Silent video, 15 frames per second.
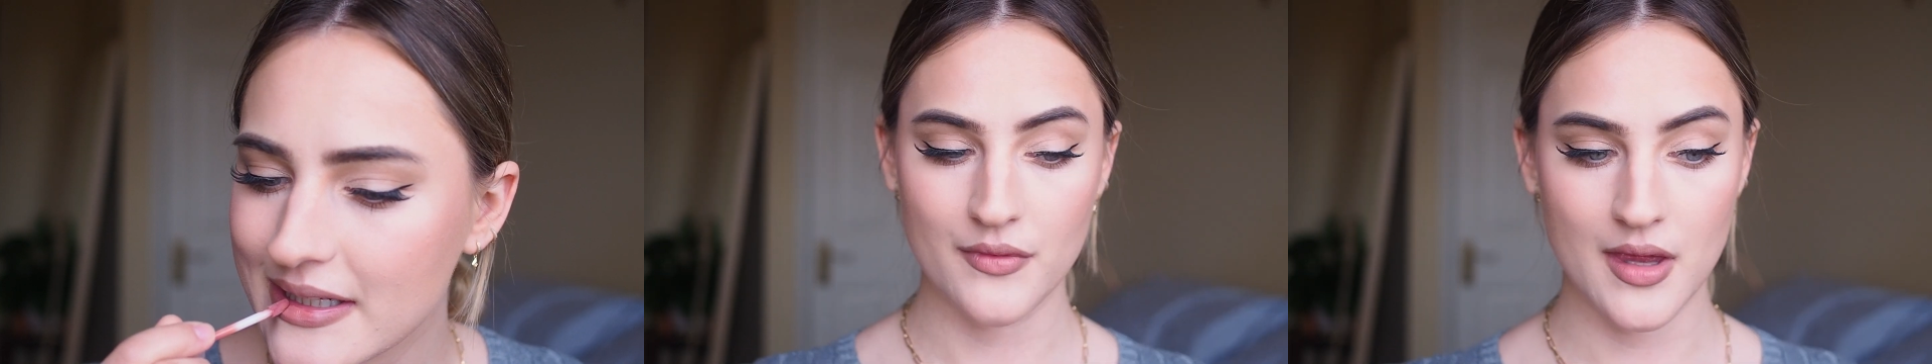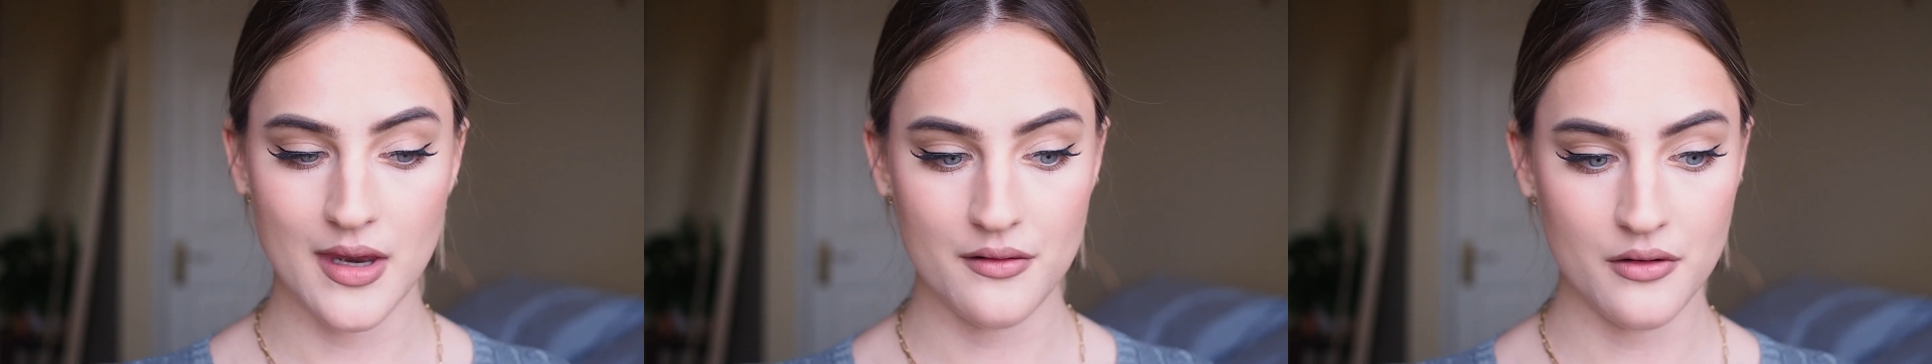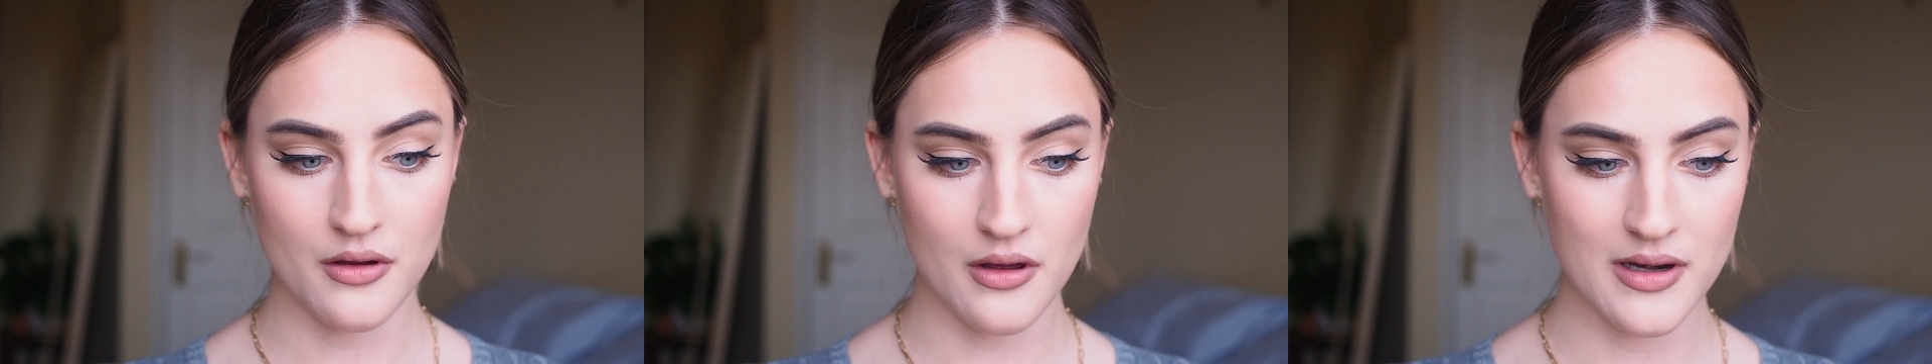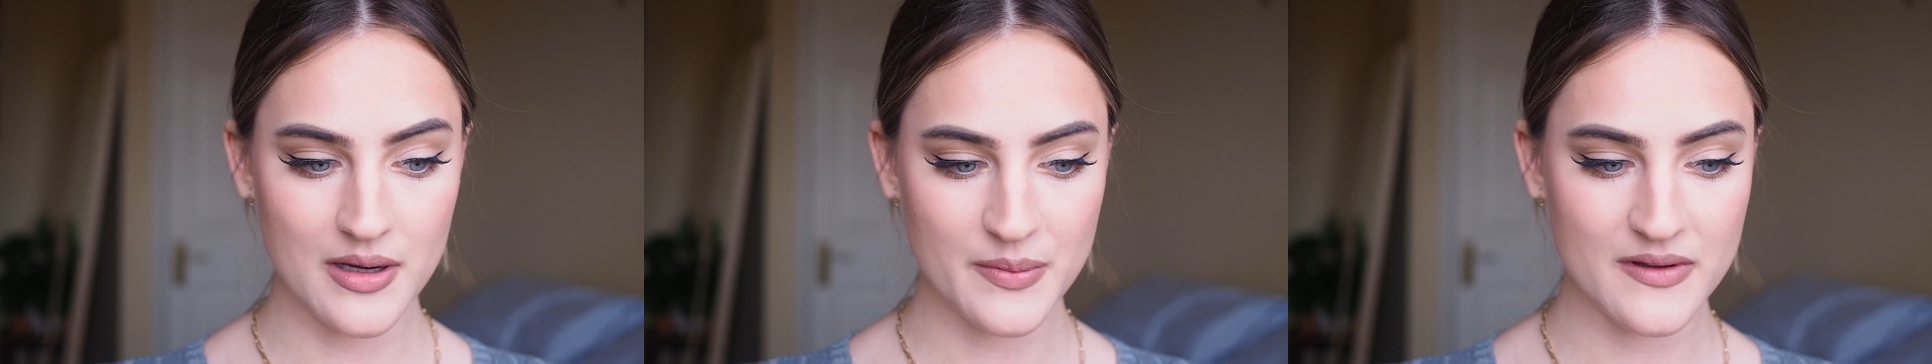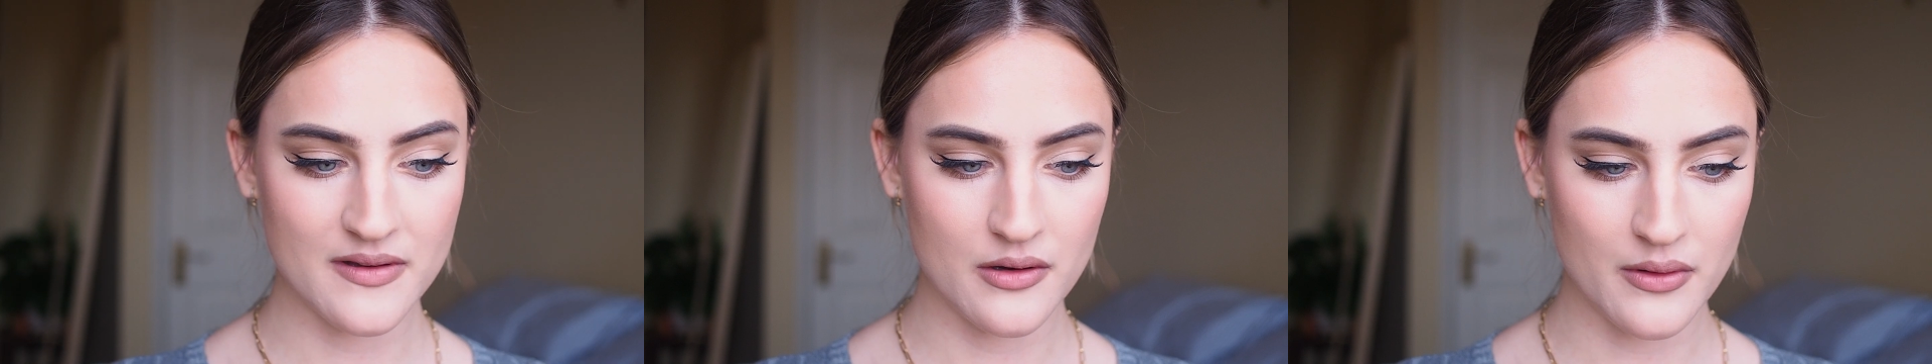And then her
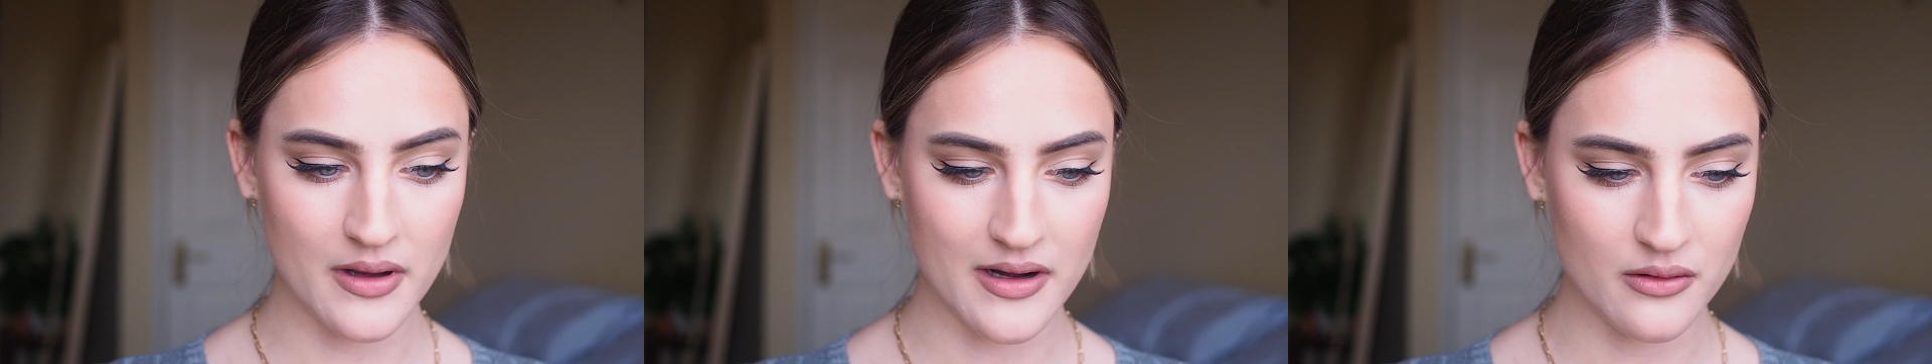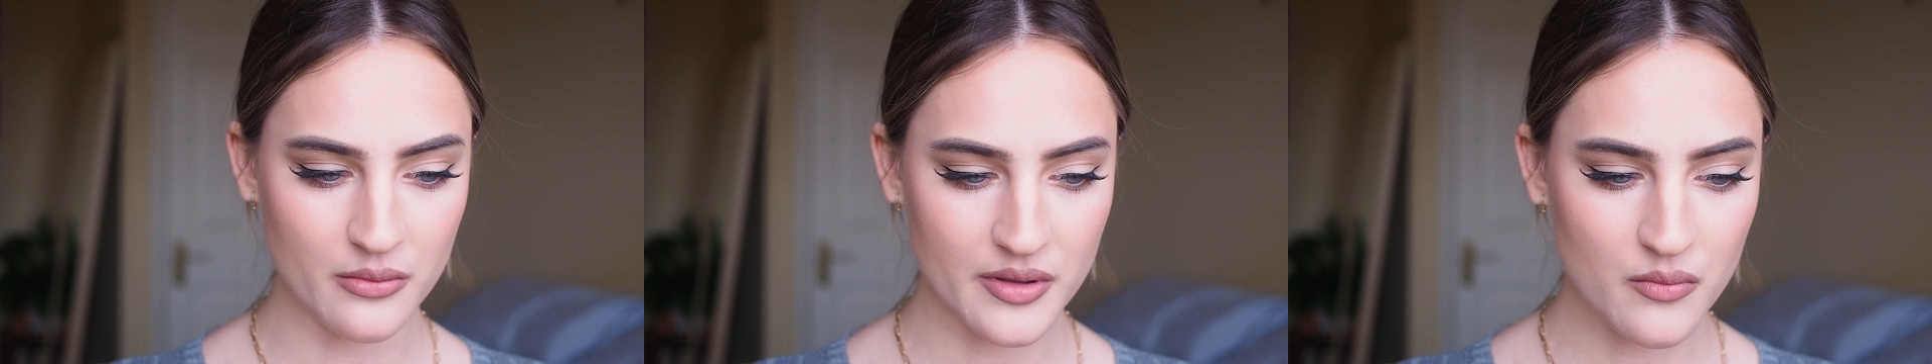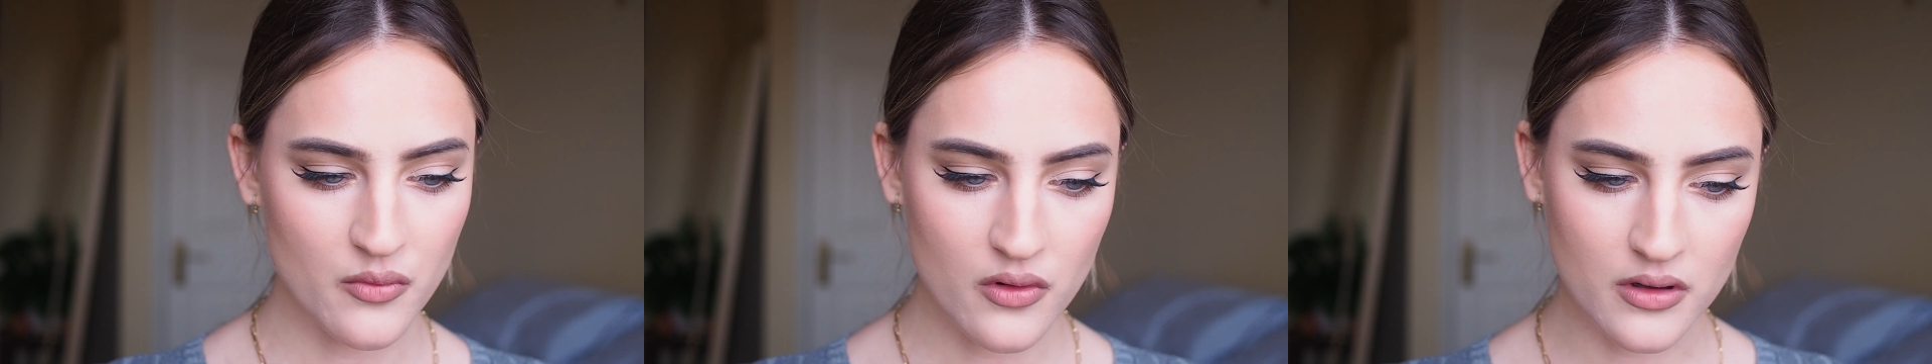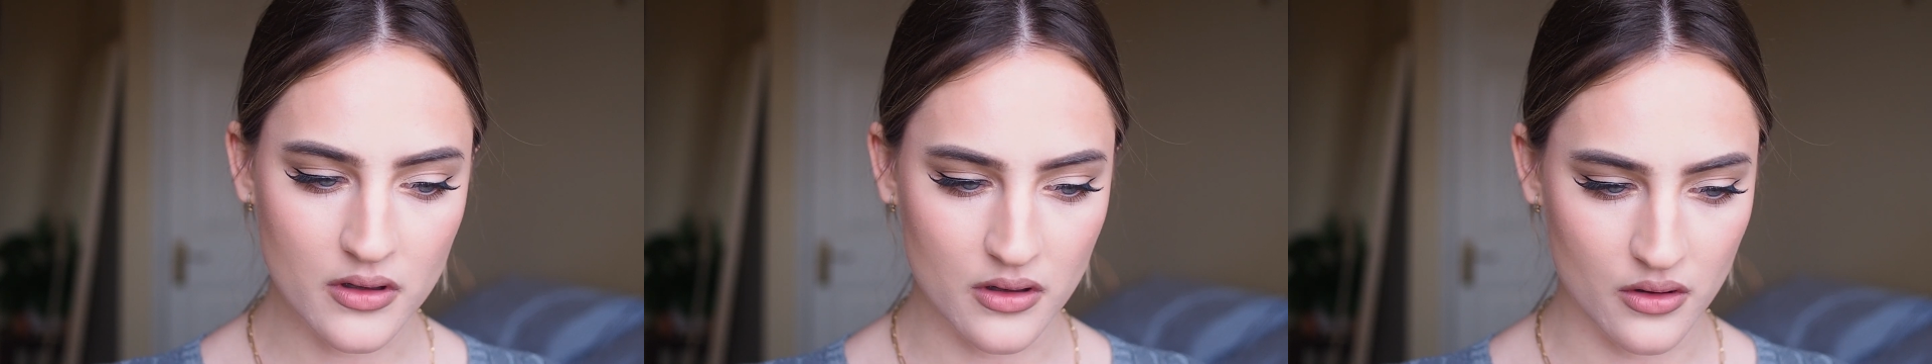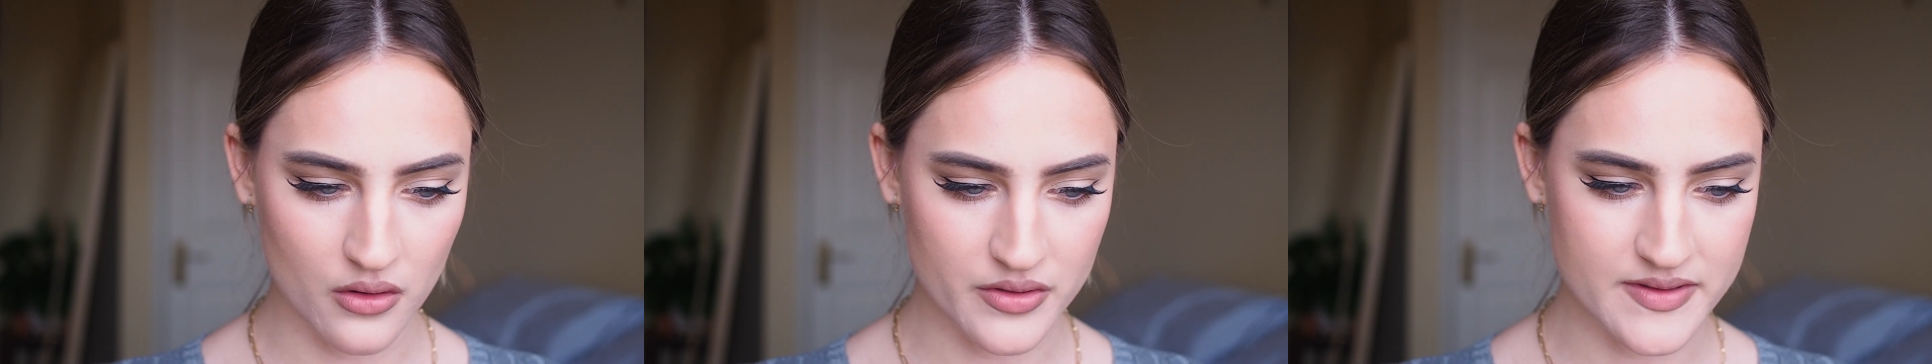lips look a little bit more
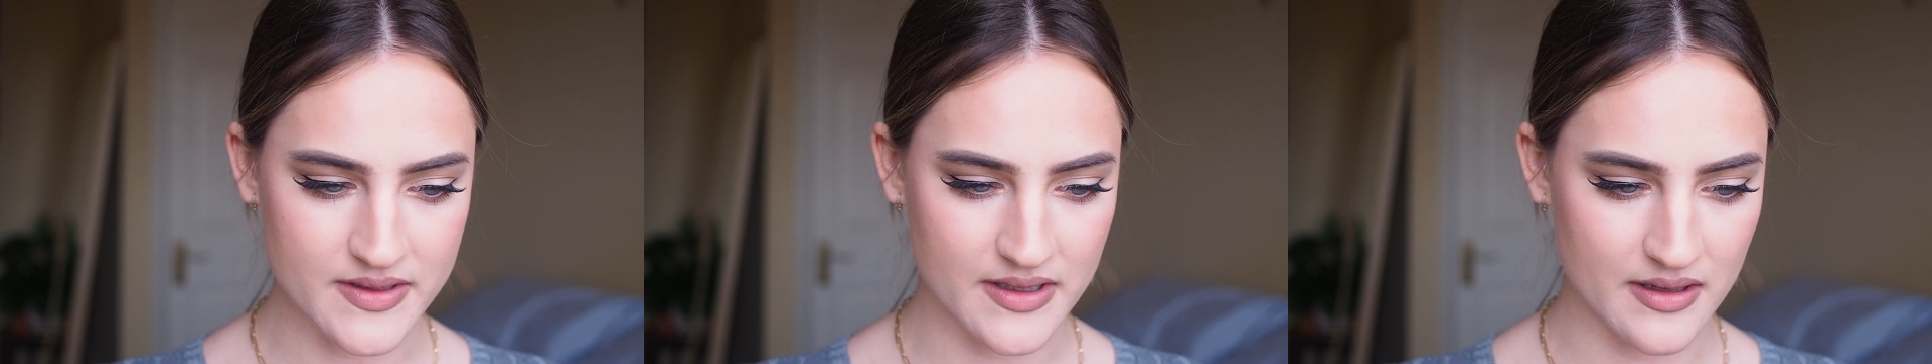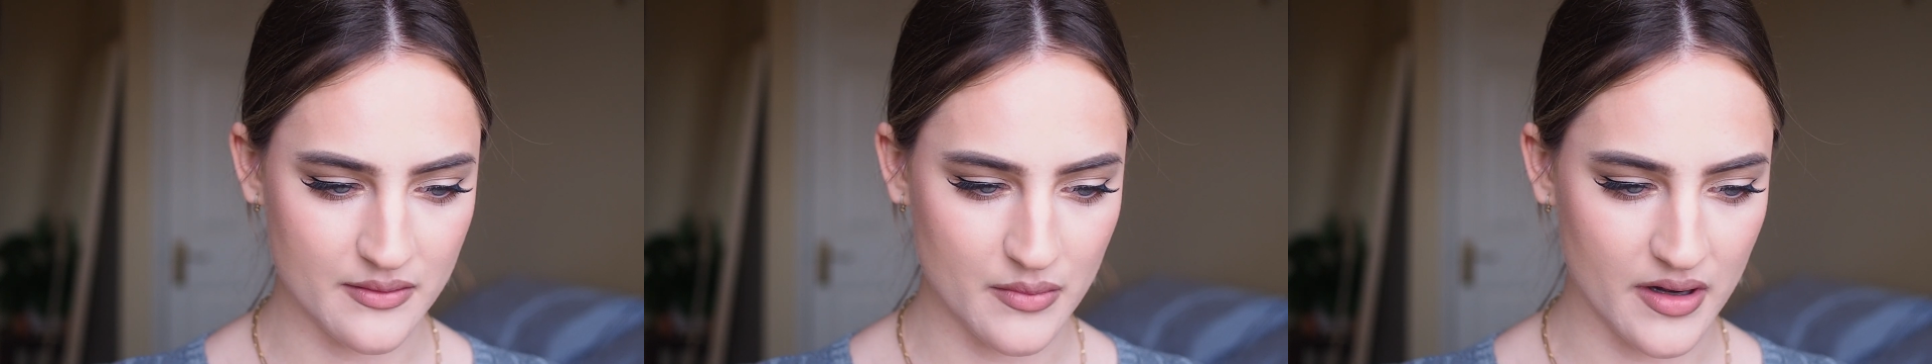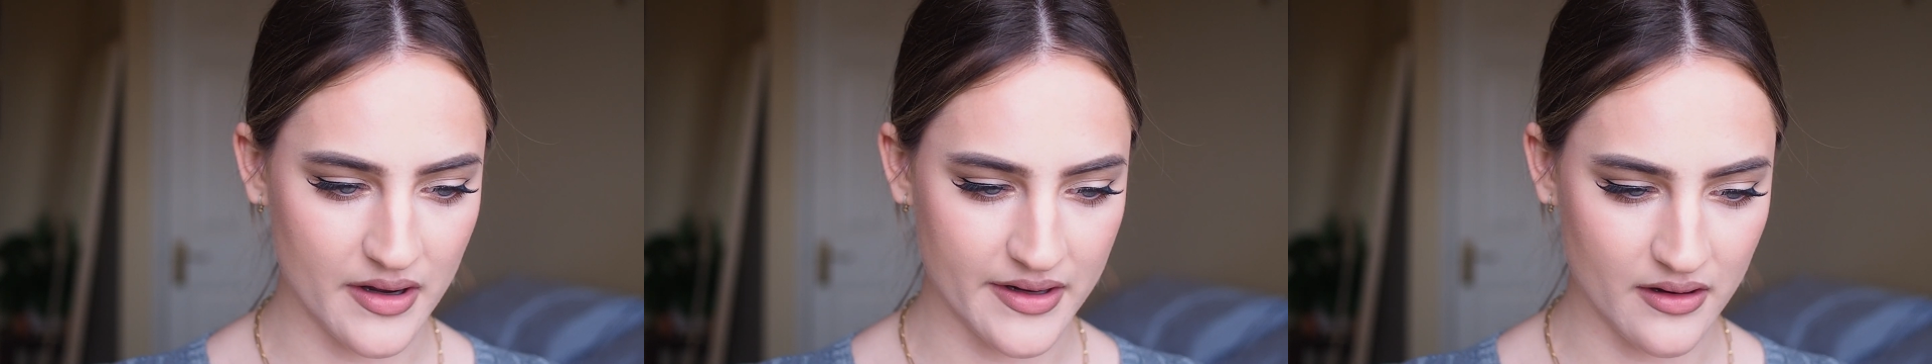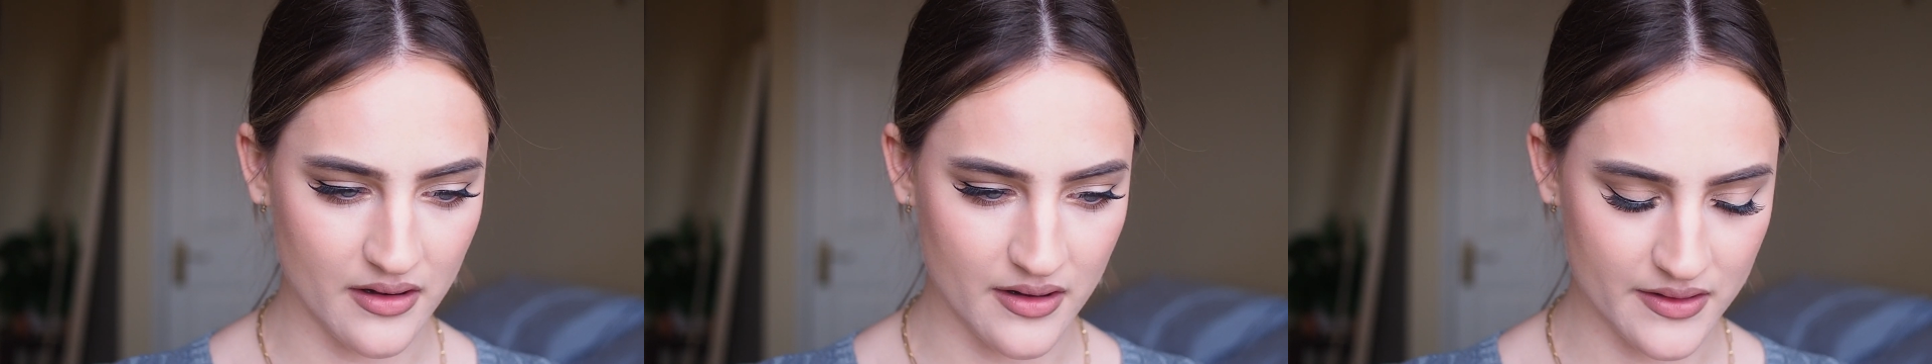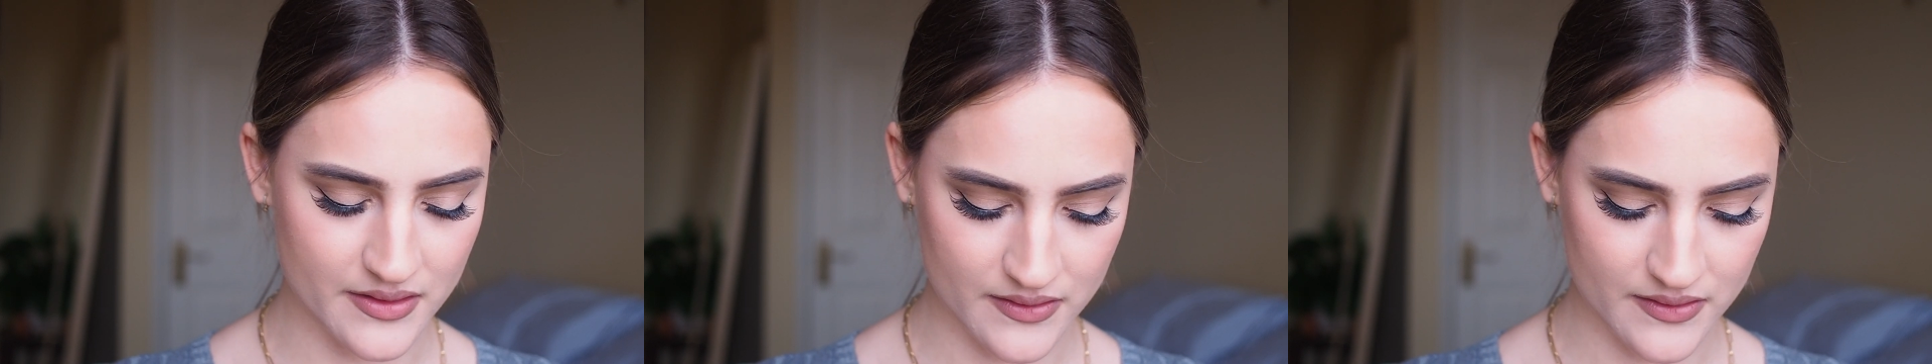glossy than mine are,